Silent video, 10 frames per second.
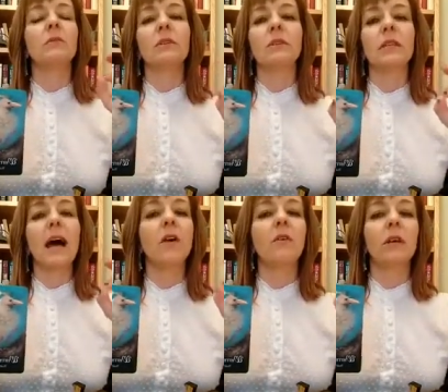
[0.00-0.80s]
It was
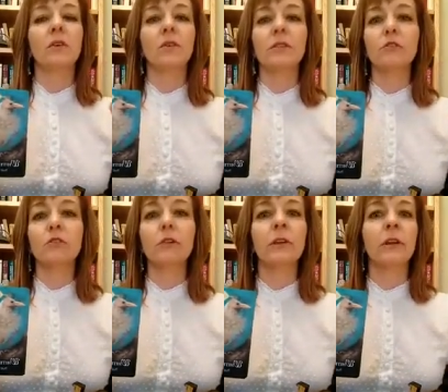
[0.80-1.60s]
loud and
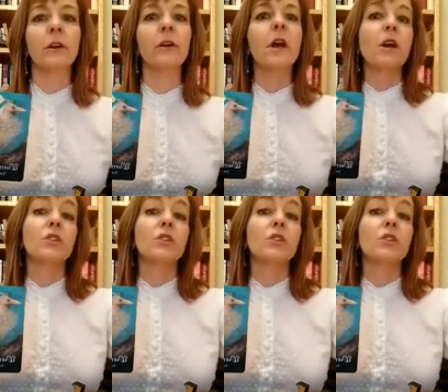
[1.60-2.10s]
crystal clear,